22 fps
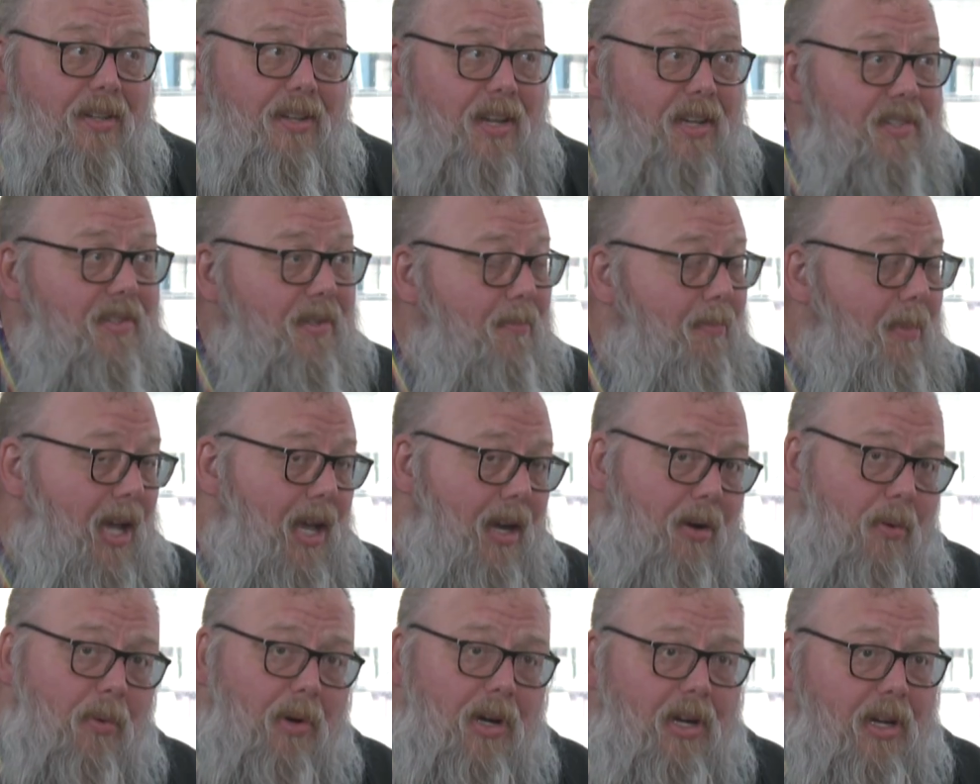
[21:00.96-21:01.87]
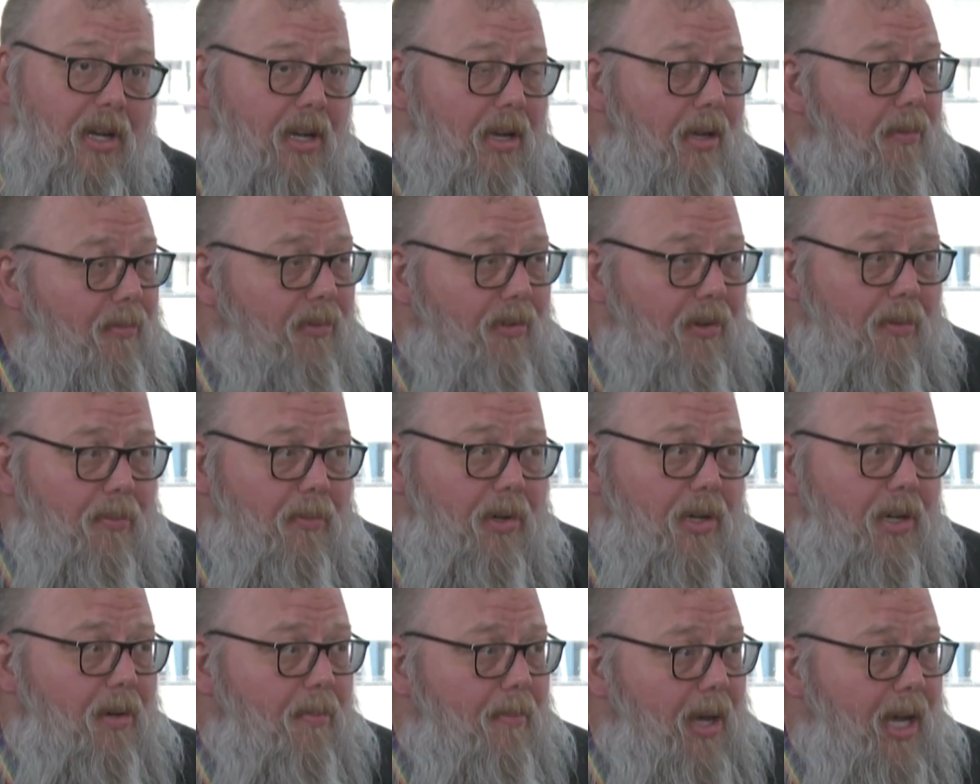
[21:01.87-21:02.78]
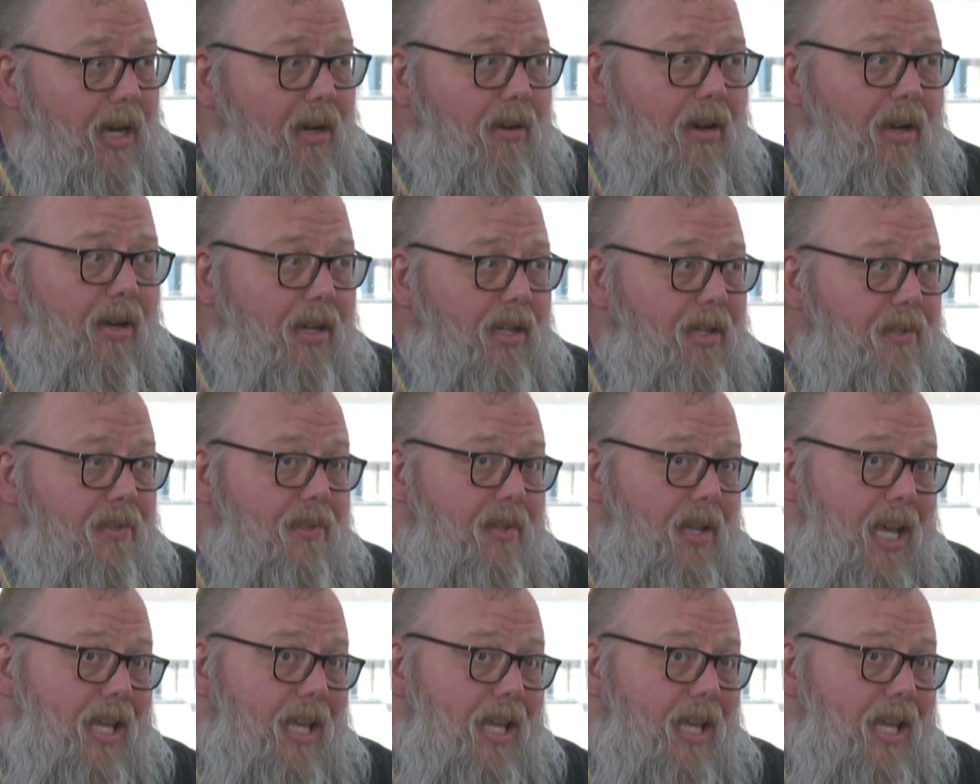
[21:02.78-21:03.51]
doesn't matter where you come from, what your background is,